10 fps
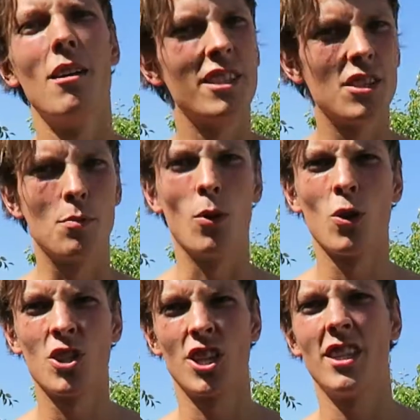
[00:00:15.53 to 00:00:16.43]
That's
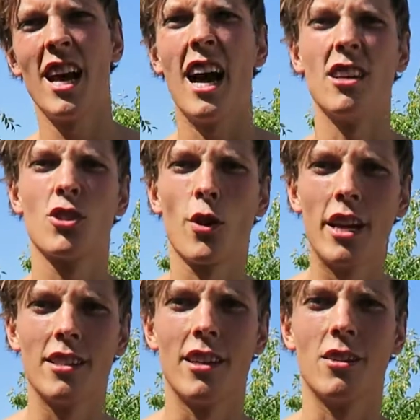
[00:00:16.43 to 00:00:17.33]
bullshit. I
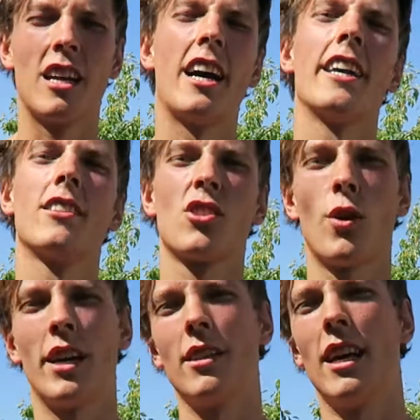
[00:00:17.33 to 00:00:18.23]
tried their diet,
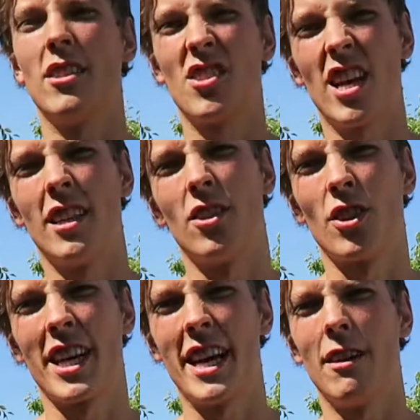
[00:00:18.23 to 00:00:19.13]
so I, I decided,
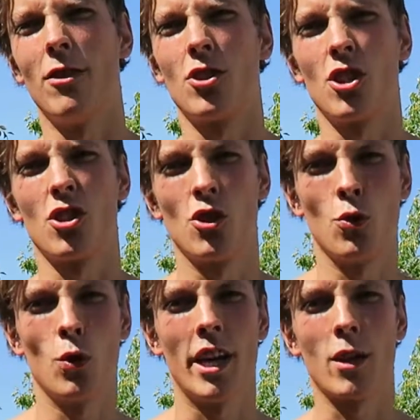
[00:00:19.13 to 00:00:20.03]
okay, I will just
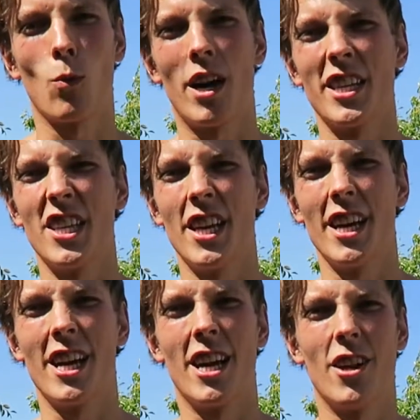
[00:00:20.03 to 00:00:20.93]
do like one
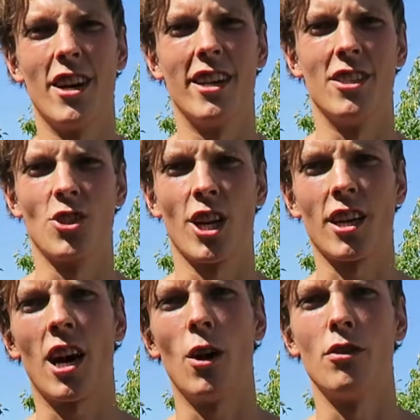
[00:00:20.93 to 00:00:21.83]
year and
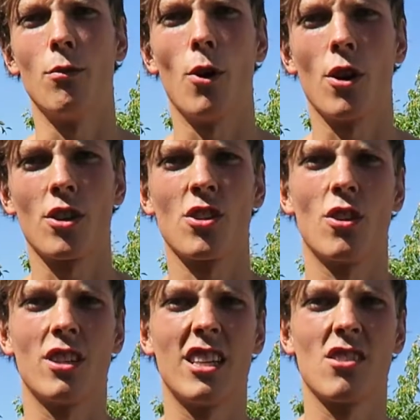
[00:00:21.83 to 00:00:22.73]
check how it works
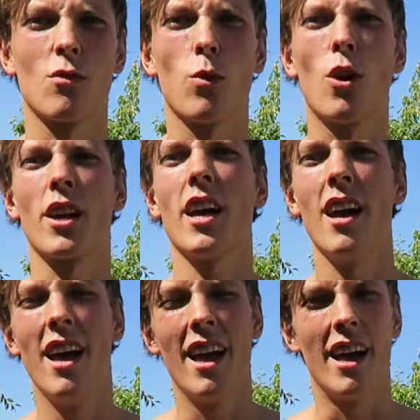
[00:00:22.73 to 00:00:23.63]
or doesn't work
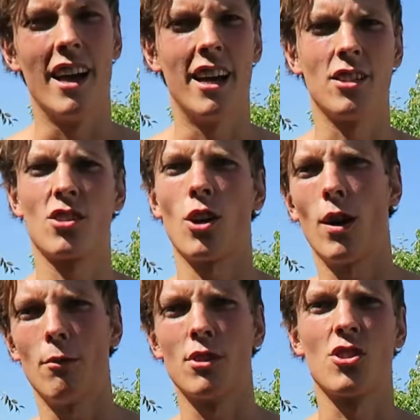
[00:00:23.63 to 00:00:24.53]
and so
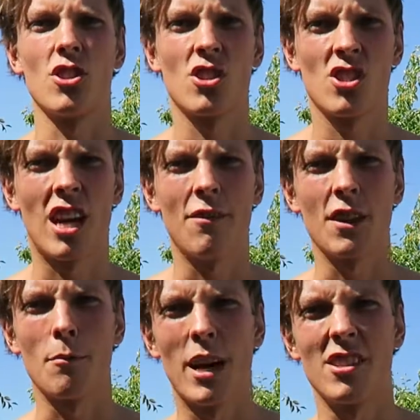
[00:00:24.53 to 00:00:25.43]
I was just
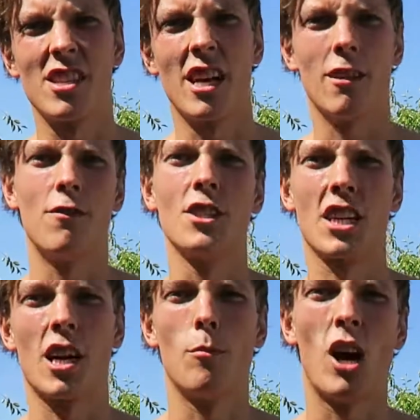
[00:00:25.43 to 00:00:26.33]
stuffing myself with
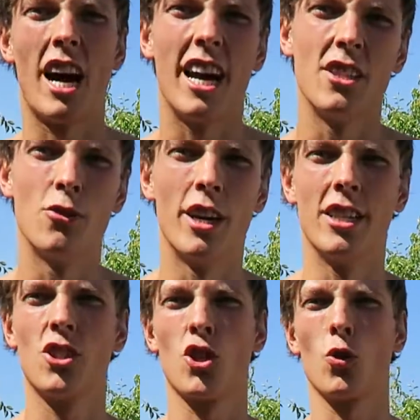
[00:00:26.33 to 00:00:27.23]

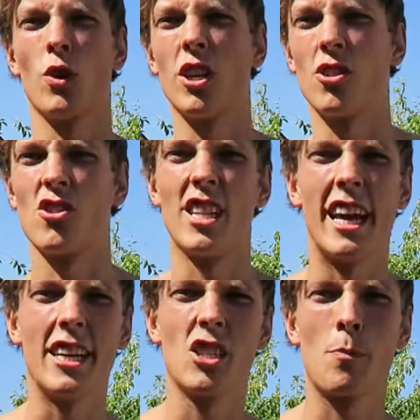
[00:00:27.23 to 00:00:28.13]
carbohydrates, sugars,
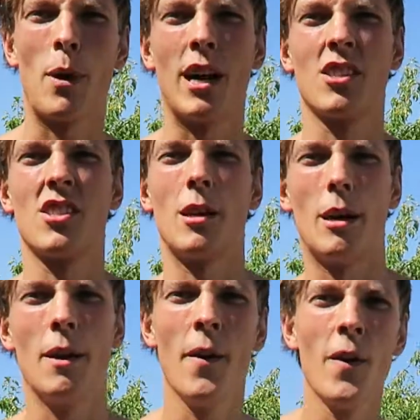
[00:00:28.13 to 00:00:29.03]
dates,
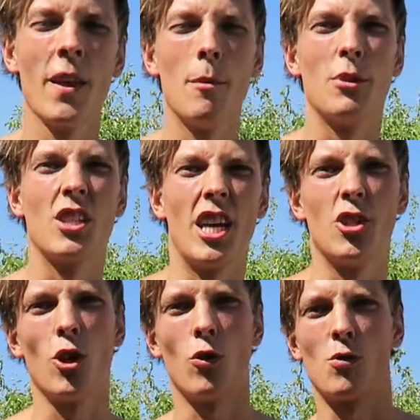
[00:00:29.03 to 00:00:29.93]
pasta,
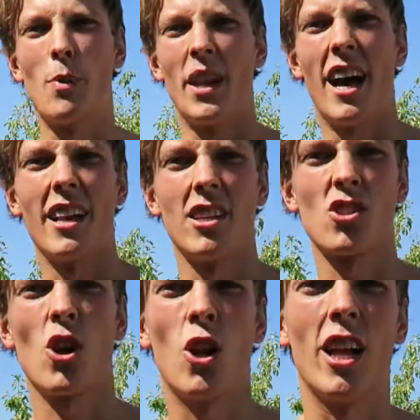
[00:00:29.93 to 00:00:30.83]
potatoes,
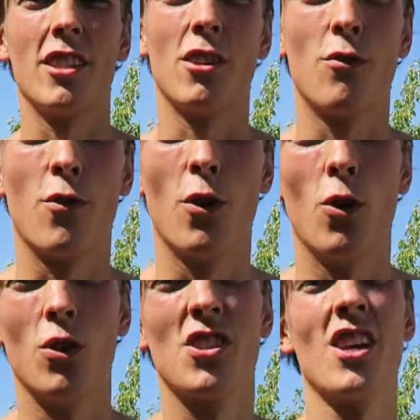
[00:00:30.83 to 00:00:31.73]
bananas, all other
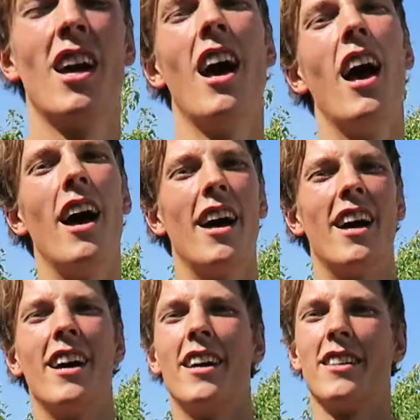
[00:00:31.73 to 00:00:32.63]
fruits
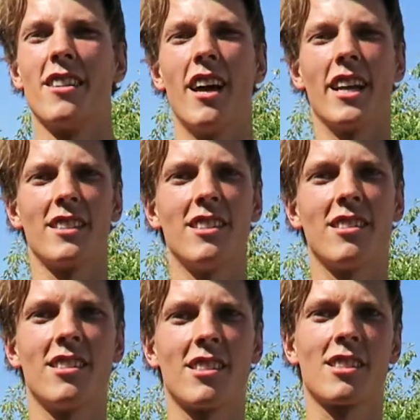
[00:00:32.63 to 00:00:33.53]
and like
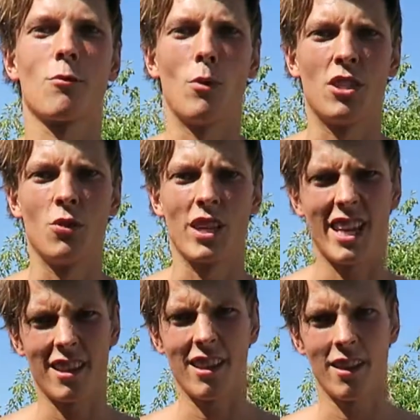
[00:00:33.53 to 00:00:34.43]
this is what you
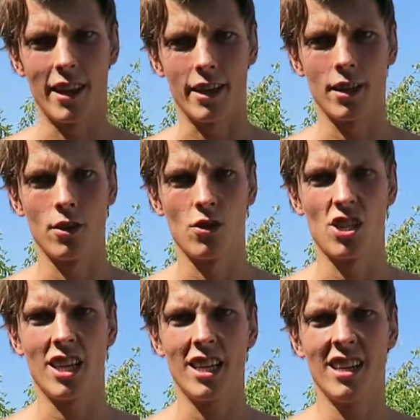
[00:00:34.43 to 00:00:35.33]
get like you
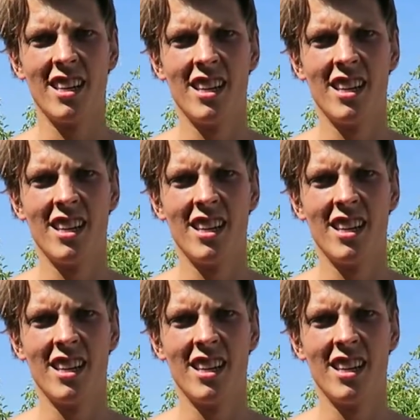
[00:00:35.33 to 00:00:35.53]
see